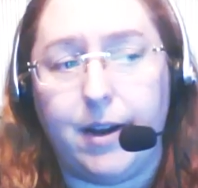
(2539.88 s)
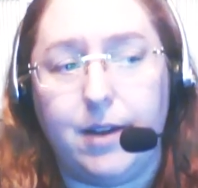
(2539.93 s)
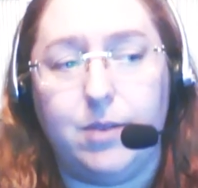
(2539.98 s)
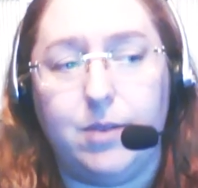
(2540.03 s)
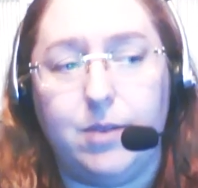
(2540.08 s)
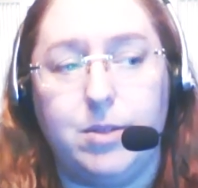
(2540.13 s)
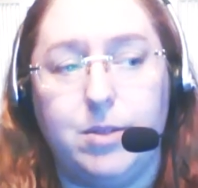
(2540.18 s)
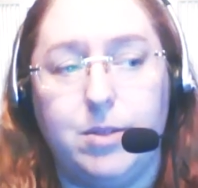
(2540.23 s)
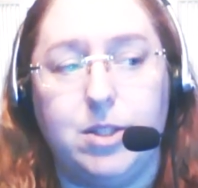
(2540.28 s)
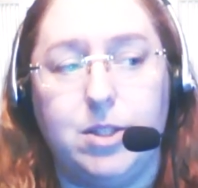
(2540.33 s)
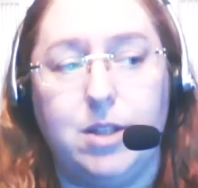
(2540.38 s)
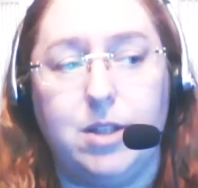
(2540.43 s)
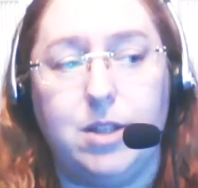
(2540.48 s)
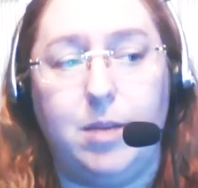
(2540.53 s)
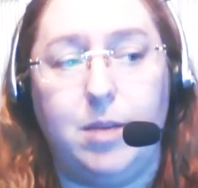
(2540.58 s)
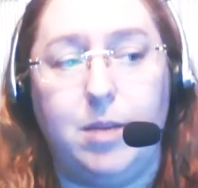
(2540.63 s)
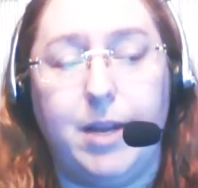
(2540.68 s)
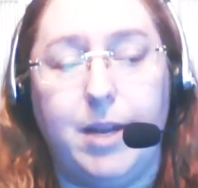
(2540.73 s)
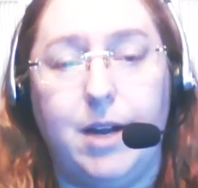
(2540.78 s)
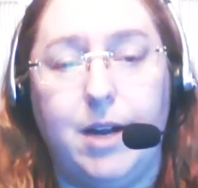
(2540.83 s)
which is
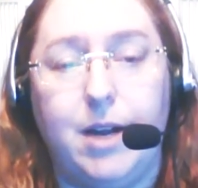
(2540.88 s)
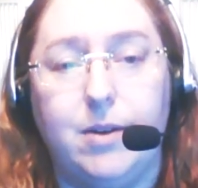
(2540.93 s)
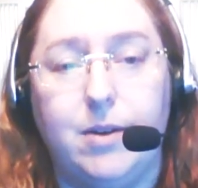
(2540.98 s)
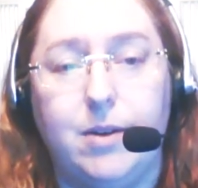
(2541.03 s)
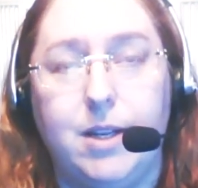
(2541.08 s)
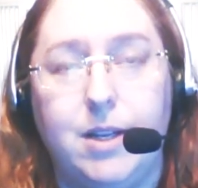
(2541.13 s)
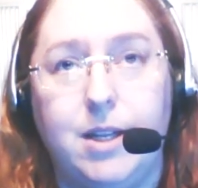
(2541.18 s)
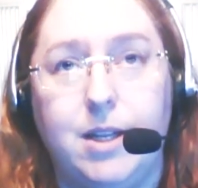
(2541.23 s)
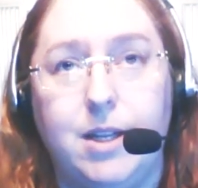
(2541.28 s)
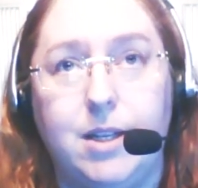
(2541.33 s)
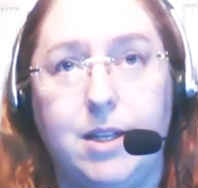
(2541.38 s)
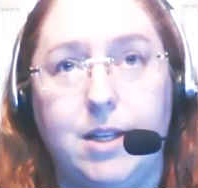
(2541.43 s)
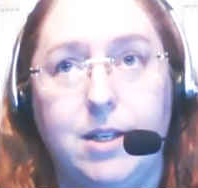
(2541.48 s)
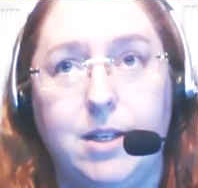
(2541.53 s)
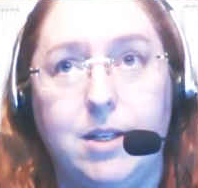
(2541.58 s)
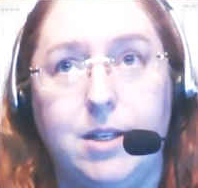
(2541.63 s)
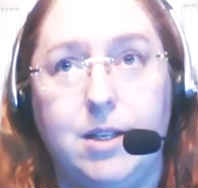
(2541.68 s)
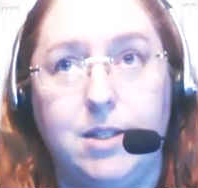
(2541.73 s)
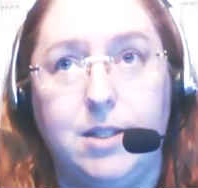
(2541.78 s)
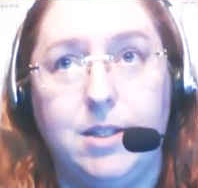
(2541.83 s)
coming out
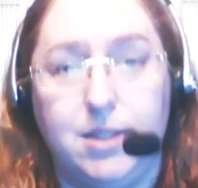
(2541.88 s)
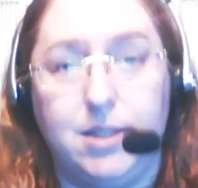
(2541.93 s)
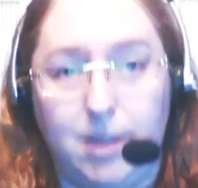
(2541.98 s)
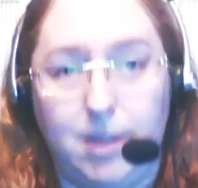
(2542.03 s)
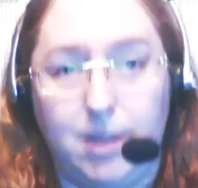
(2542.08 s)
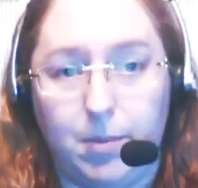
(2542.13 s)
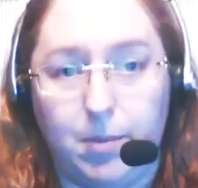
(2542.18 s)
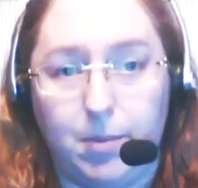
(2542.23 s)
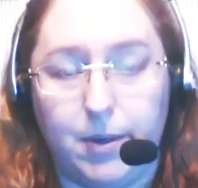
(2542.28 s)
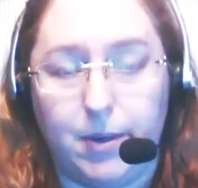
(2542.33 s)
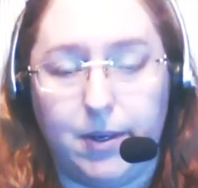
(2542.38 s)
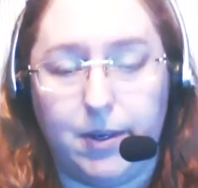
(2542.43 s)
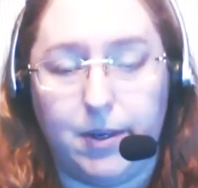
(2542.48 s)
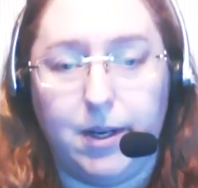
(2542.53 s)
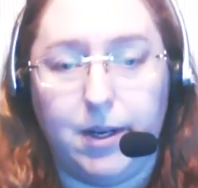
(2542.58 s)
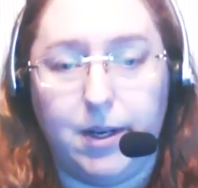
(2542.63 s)
in December.